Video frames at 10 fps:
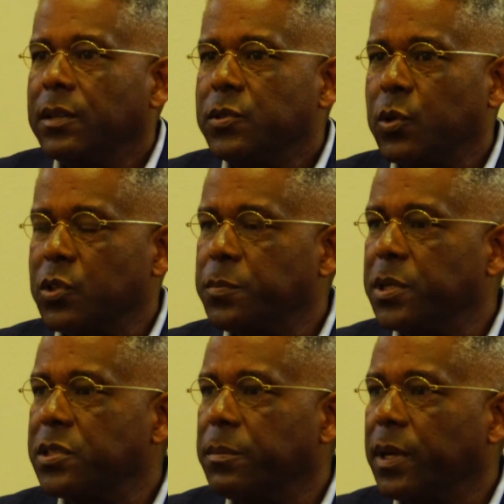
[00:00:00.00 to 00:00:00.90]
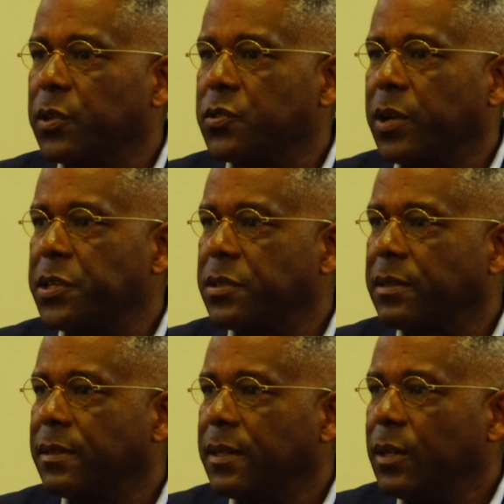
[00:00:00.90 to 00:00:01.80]
George Bush administration
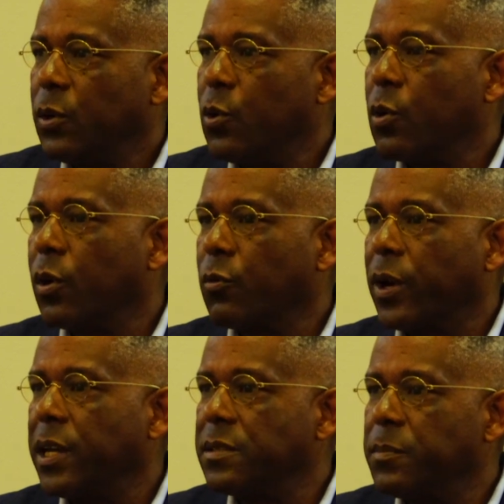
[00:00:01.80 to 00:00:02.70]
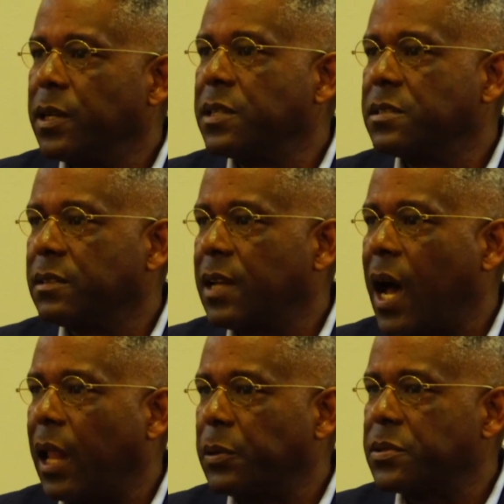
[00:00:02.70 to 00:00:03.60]
were going to raise millions of
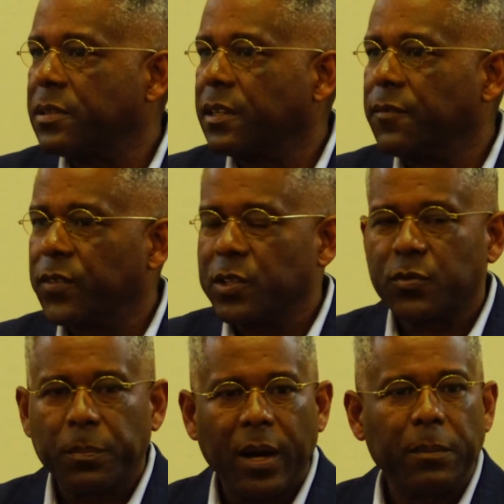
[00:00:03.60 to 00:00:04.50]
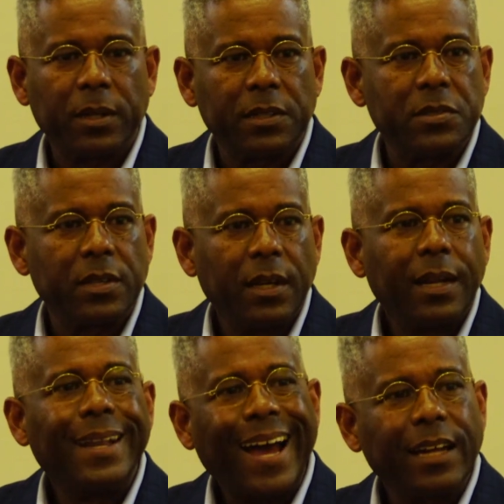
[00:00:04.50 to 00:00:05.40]
dollars to convince Republicans
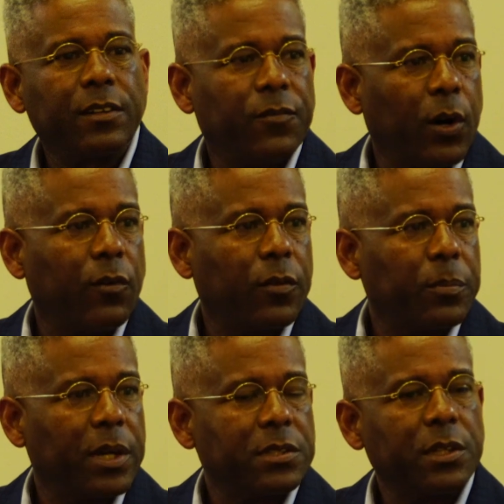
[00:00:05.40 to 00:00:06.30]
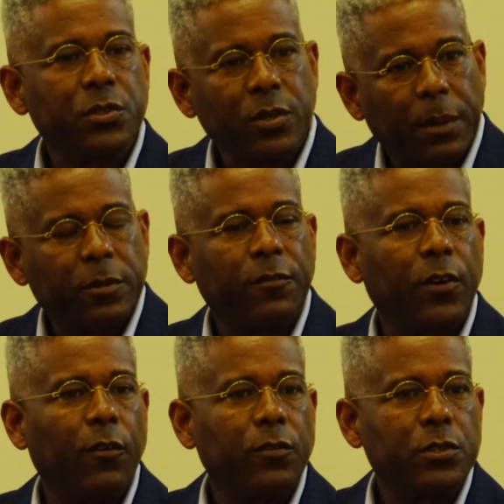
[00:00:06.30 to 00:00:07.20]
not to vote for President Trump, to
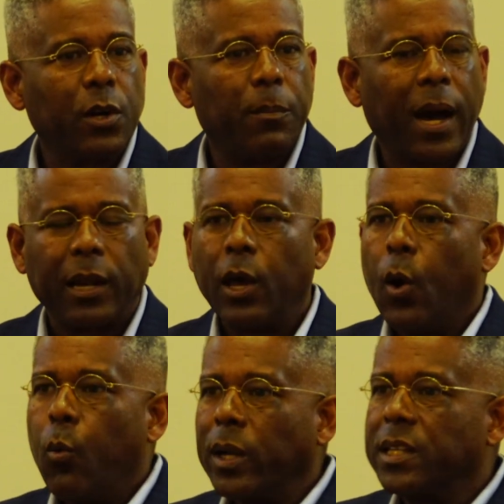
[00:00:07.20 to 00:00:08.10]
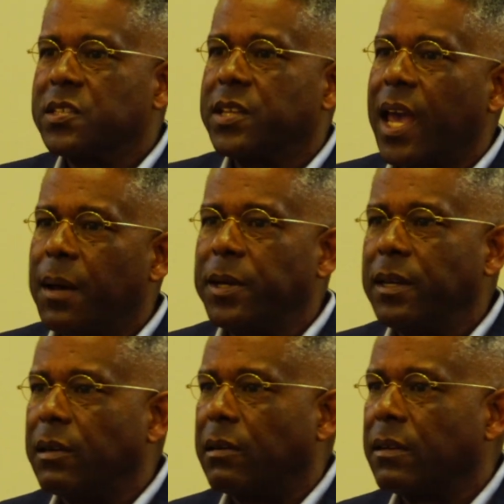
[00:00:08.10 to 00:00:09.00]
vote for Joe Biden. What to say I'm
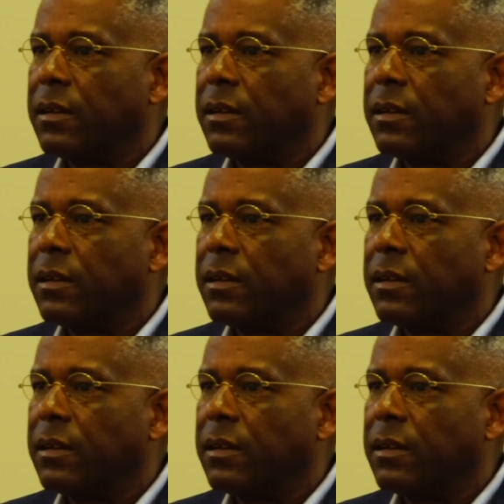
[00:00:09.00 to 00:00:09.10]
here?